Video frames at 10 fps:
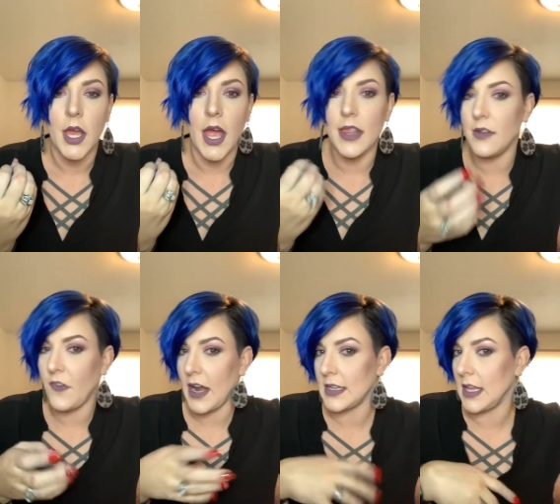And then
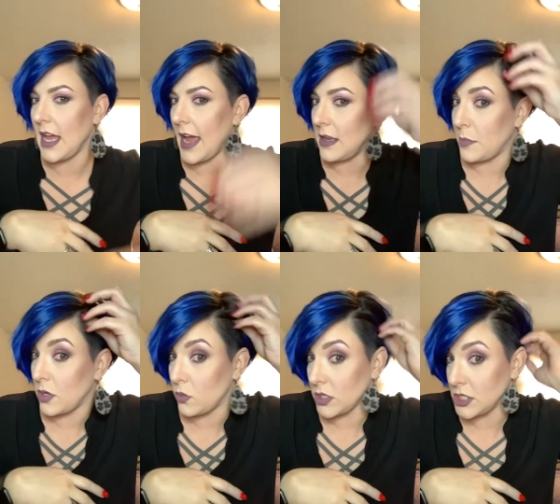finally I had to put a
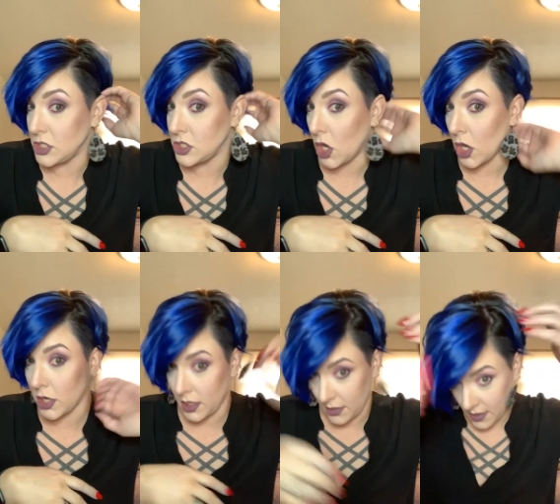really
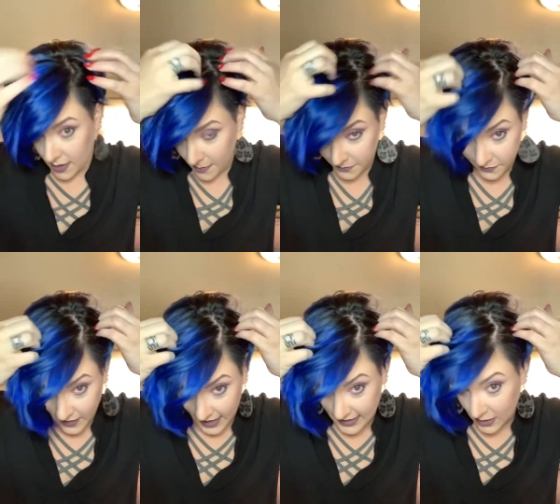dark, um,
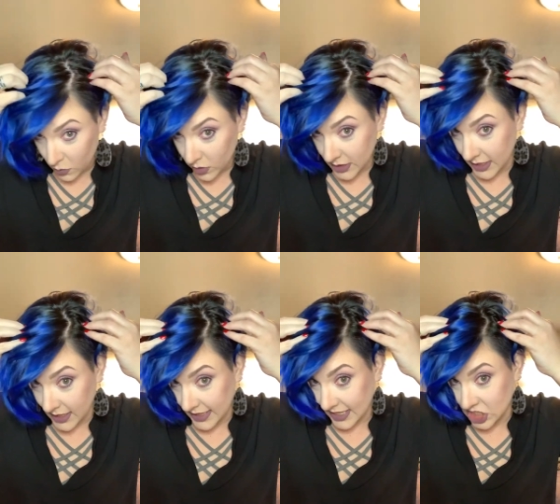I did a really,
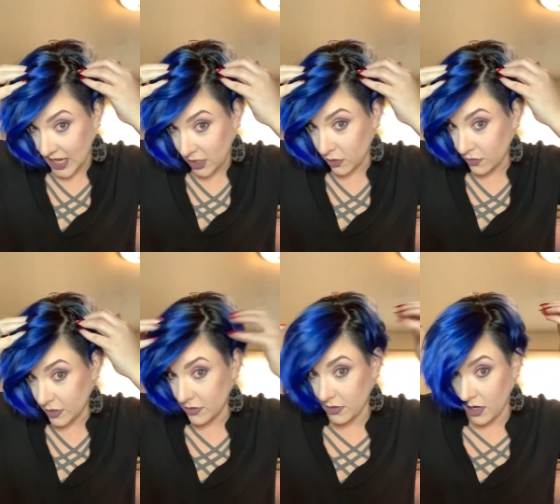uh, like a shadowed root